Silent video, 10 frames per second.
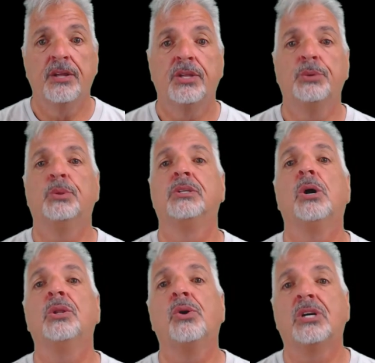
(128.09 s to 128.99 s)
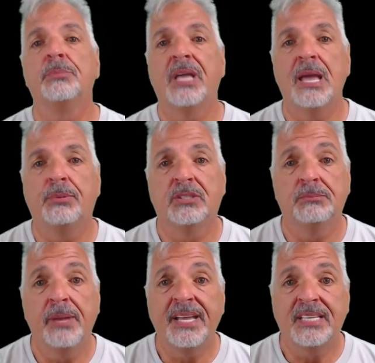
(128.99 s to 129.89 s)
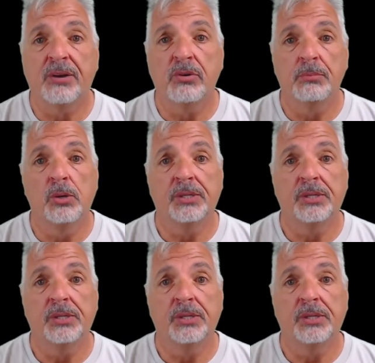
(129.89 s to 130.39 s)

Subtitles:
you will no longer be able to make that remote